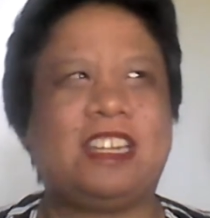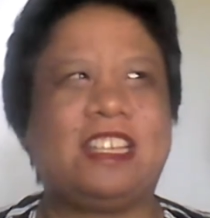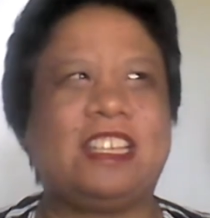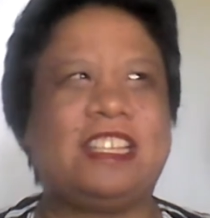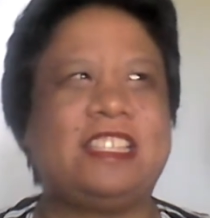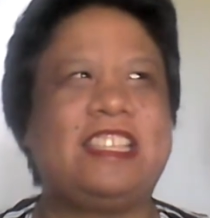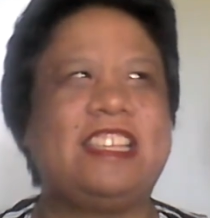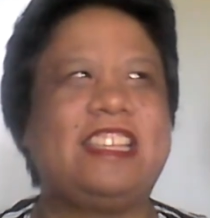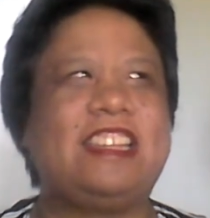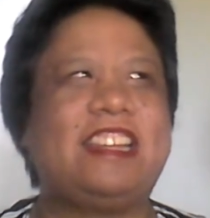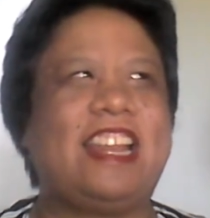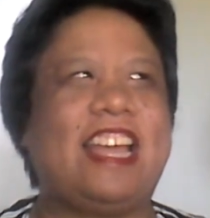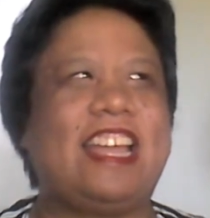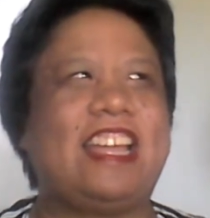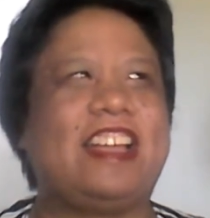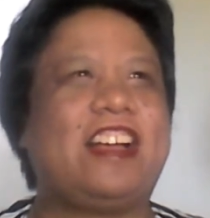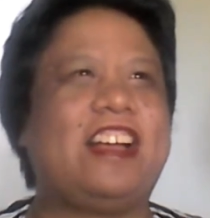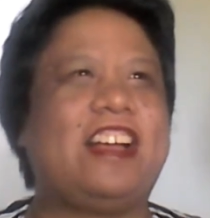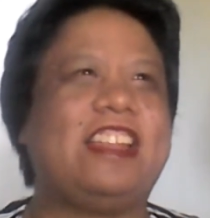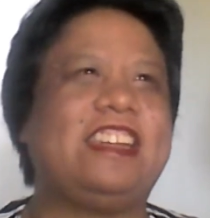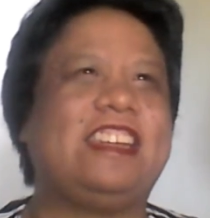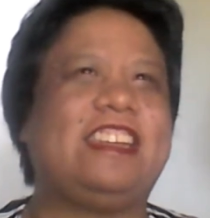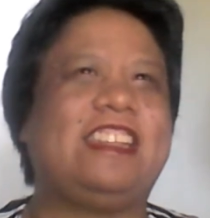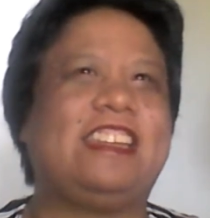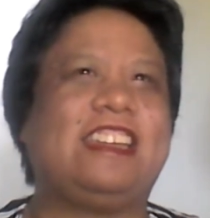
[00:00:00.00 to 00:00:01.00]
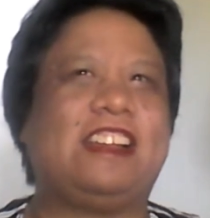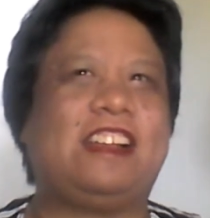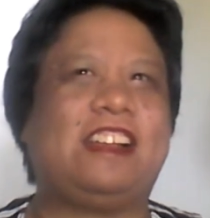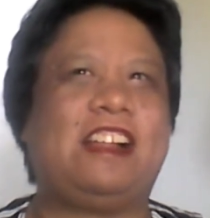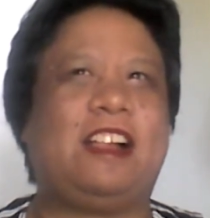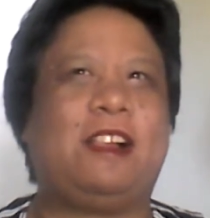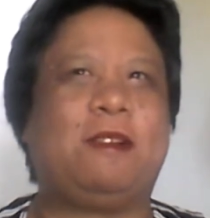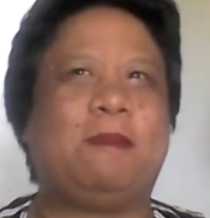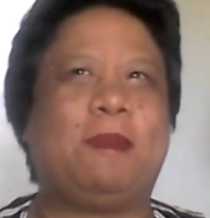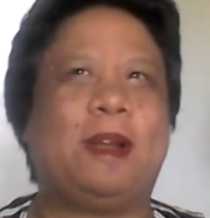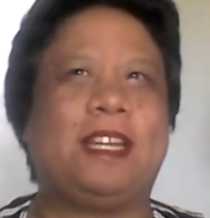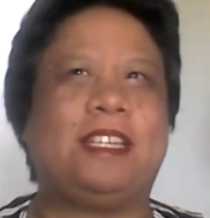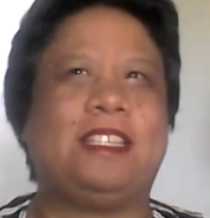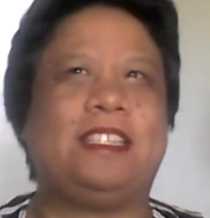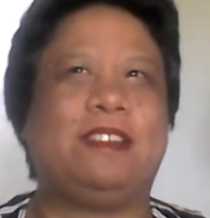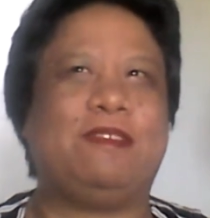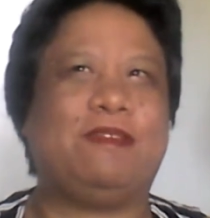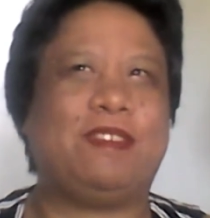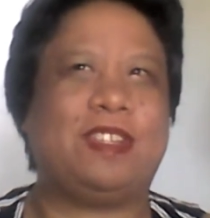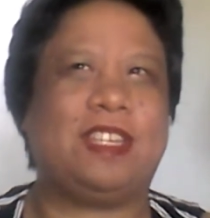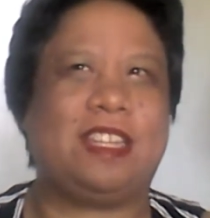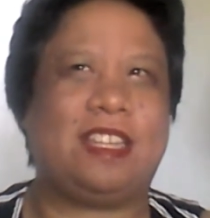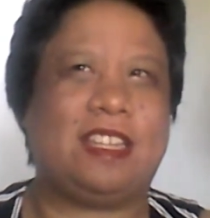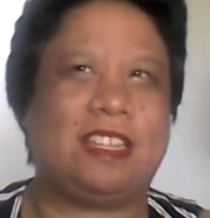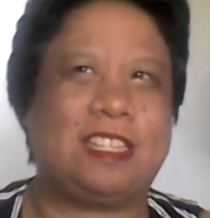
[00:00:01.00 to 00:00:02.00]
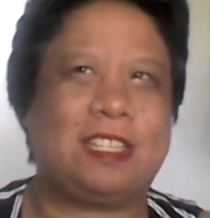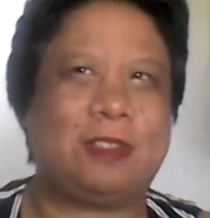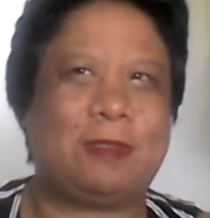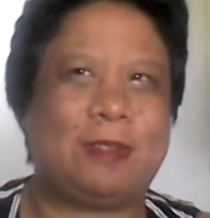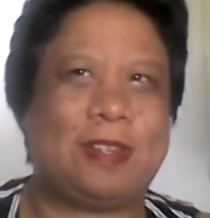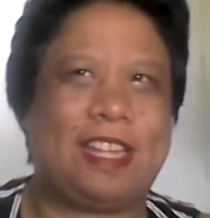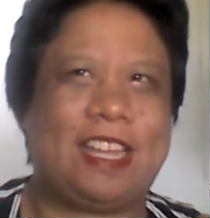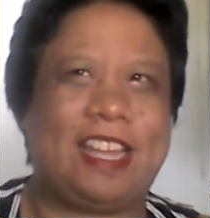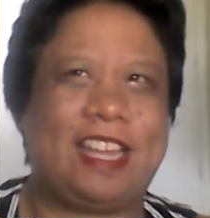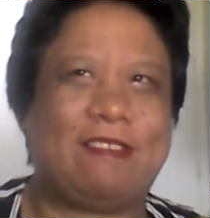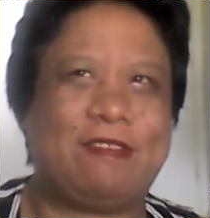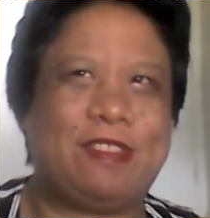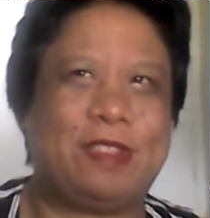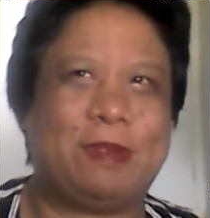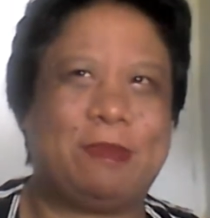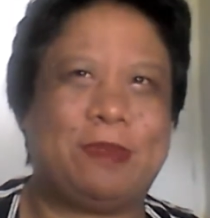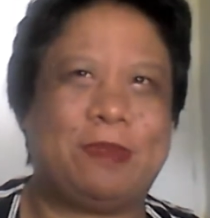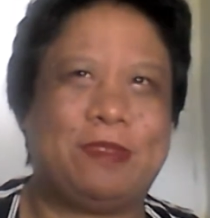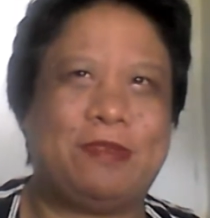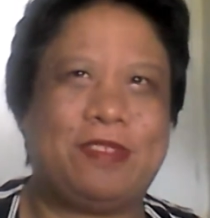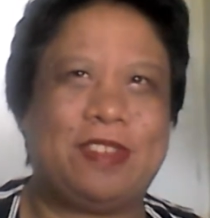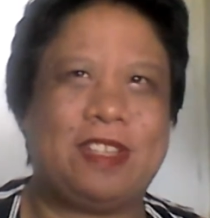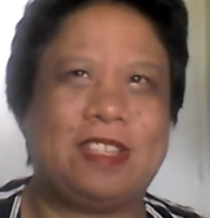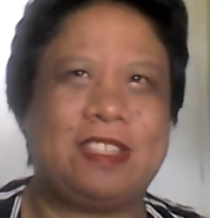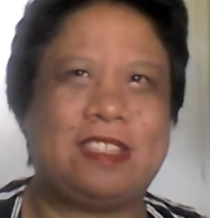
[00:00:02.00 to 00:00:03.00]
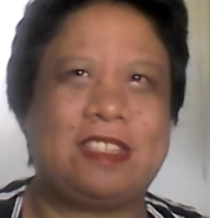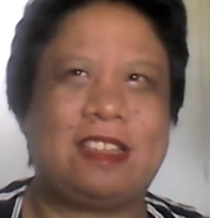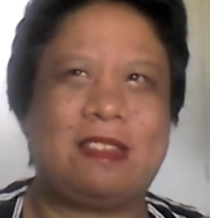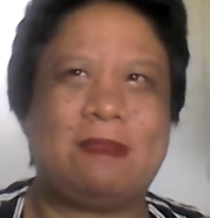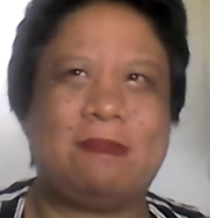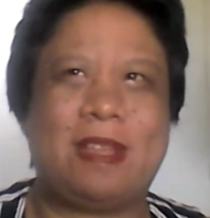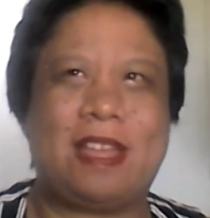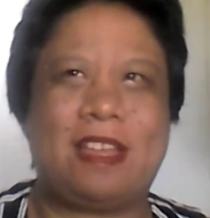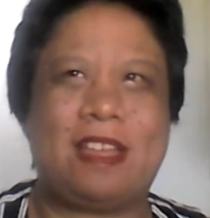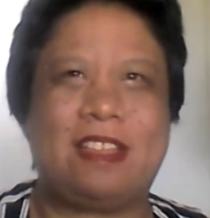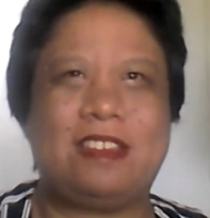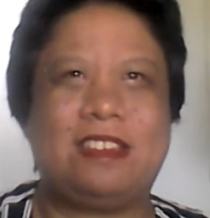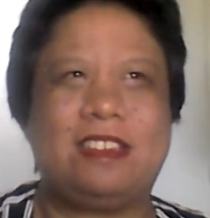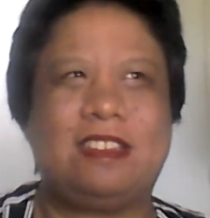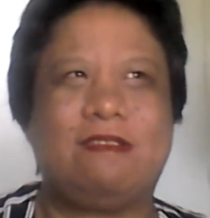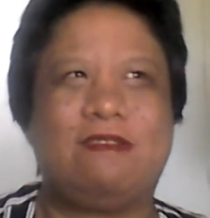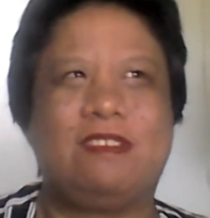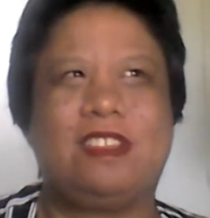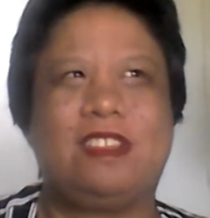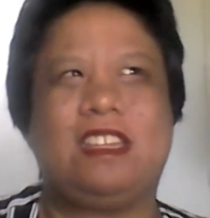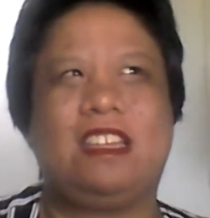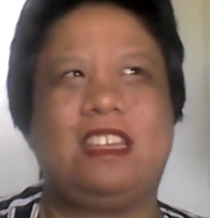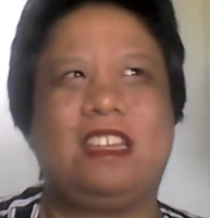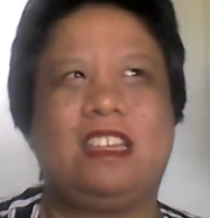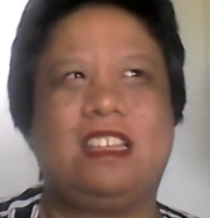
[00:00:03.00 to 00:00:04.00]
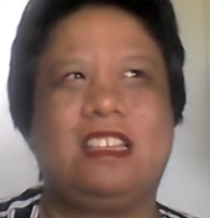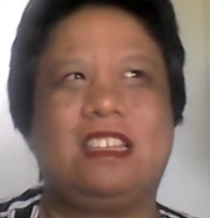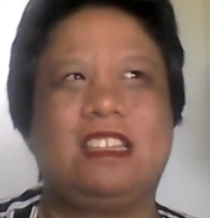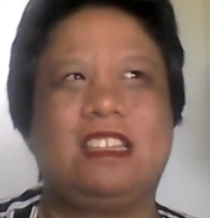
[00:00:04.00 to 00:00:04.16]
Is it like on the Hallmark DVDs where they have the movies come out on DVD?